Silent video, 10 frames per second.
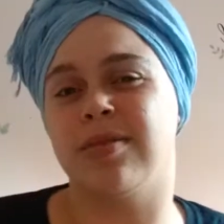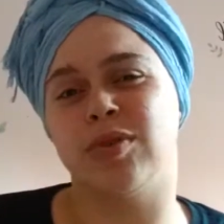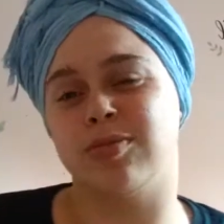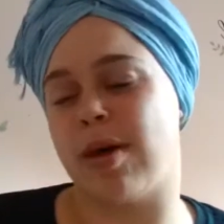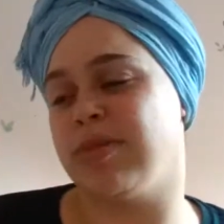It
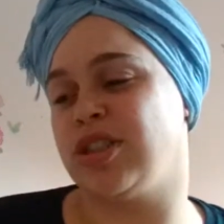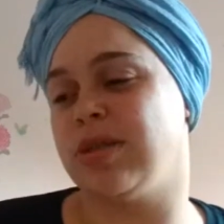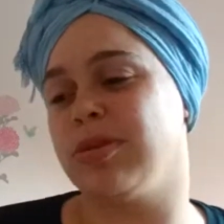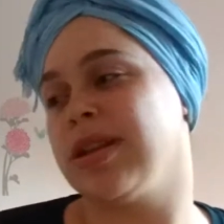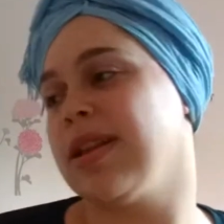was probably
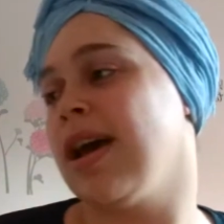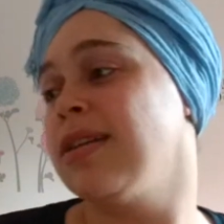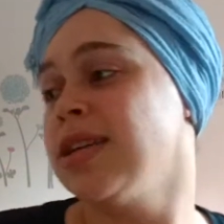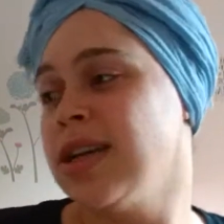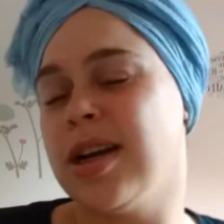cheaper than
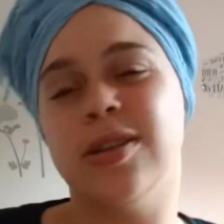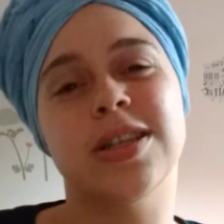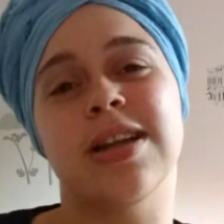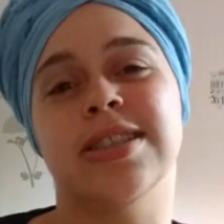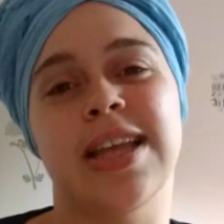that. It was
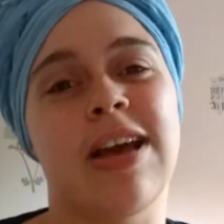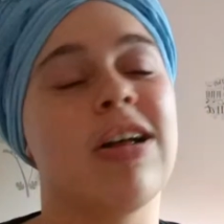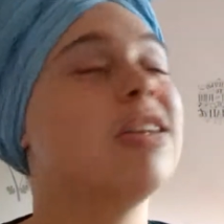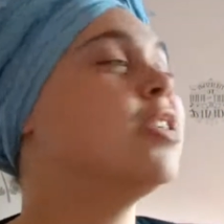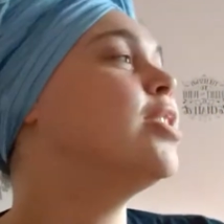on
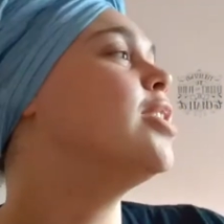sale.